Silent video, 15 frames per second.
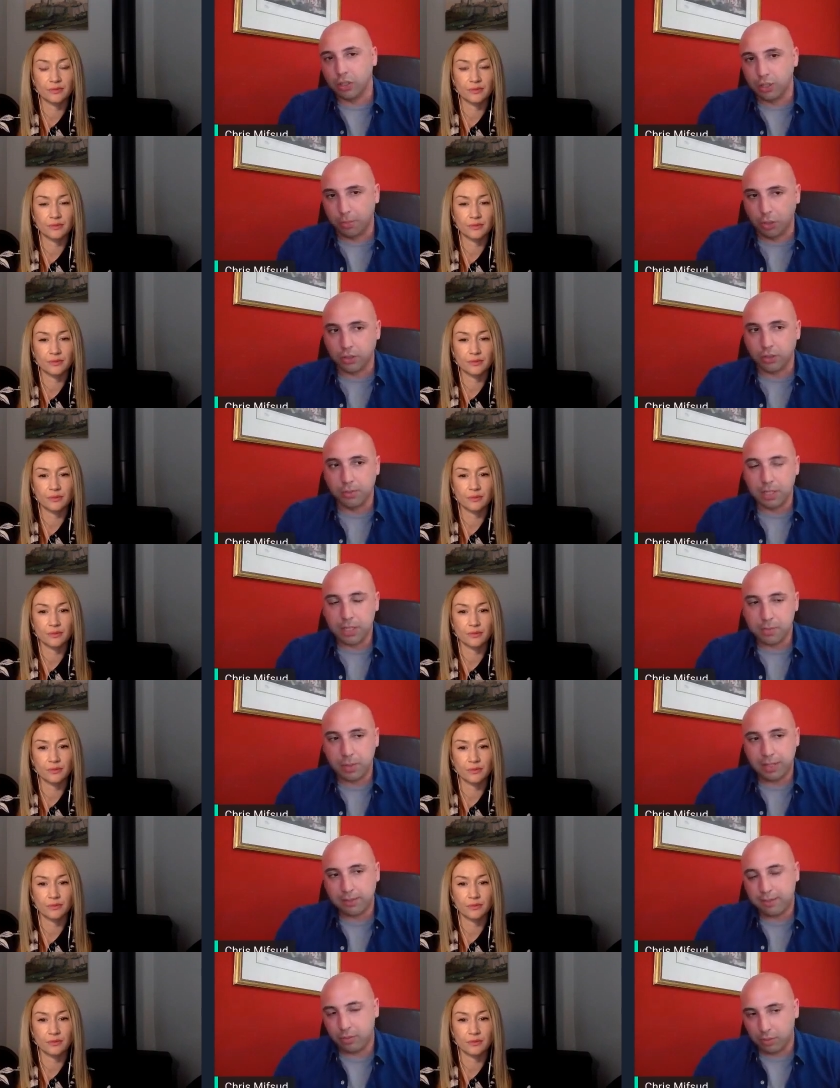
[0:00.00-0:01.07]
Speaker 1: a bottomless
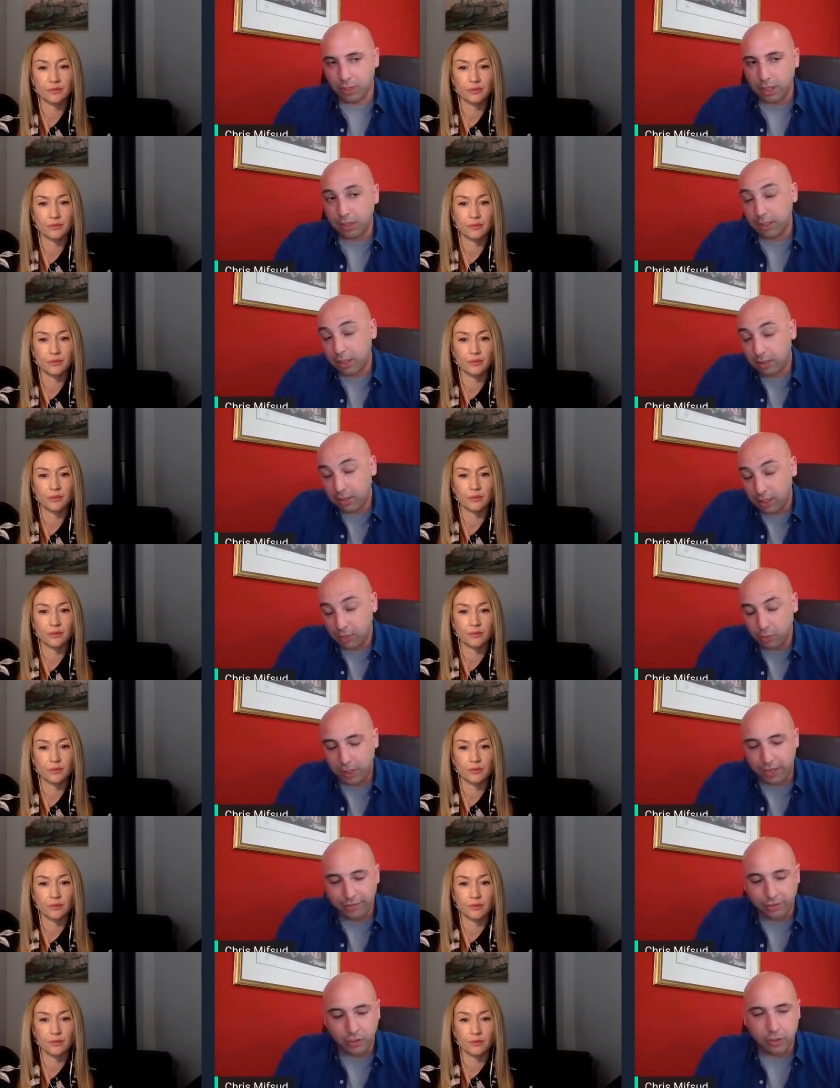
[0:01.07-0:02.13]
pit, and, and, and we
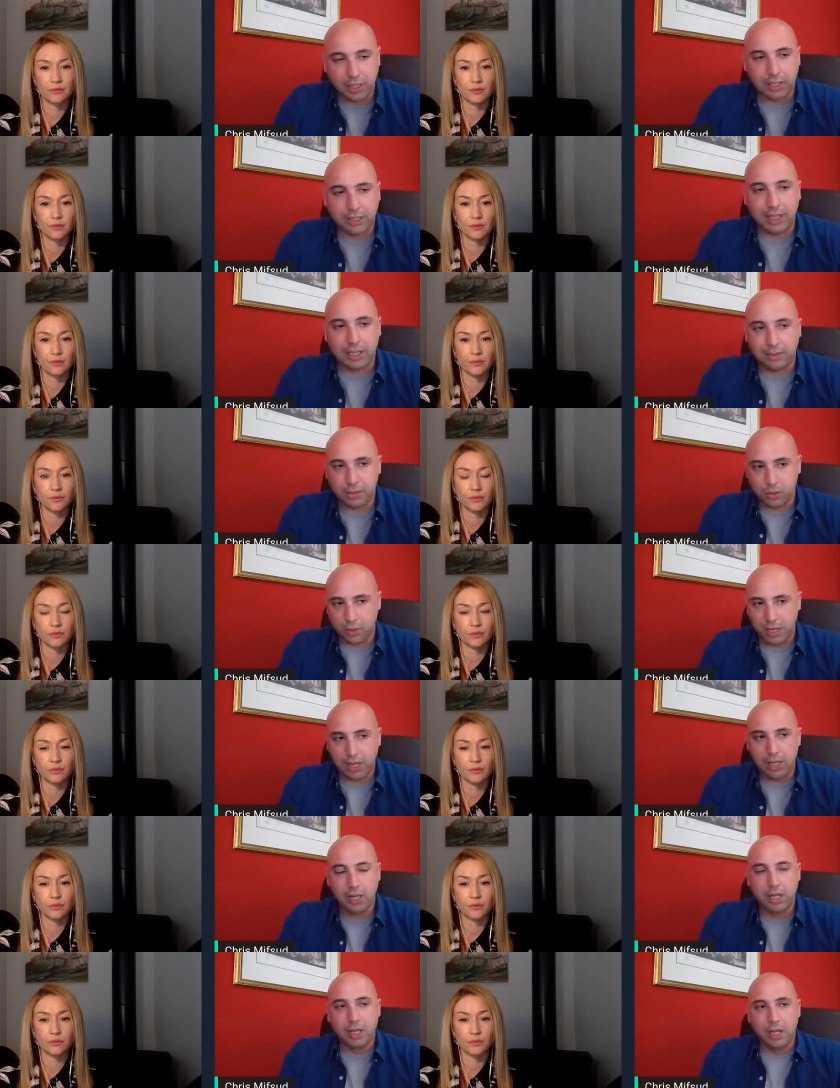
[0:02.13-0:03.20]
have to look at that as well.